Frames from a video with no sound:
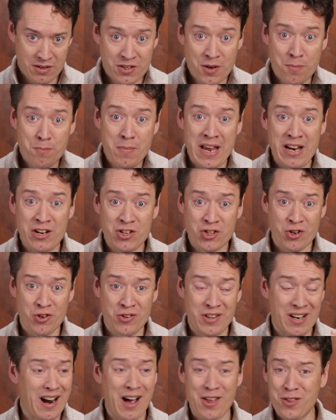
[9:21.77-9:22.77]
to make
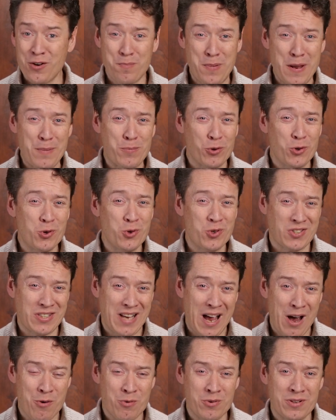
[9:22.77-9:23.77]
sure that other people who
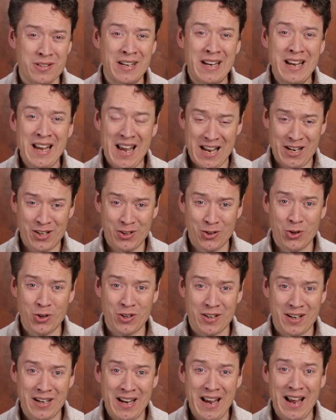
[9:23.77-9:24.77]
sound and
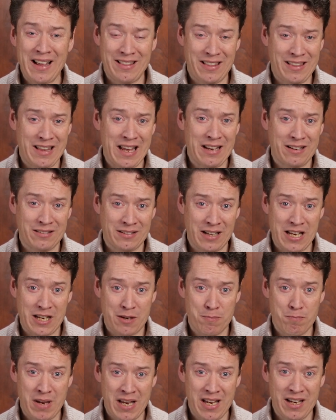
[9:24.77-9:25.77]
look and think
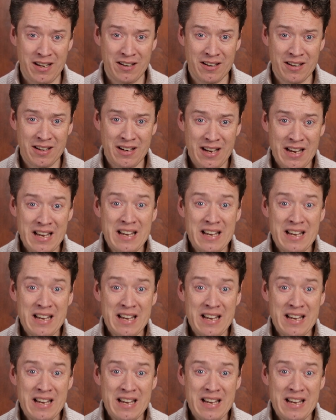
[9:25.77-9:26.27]
like me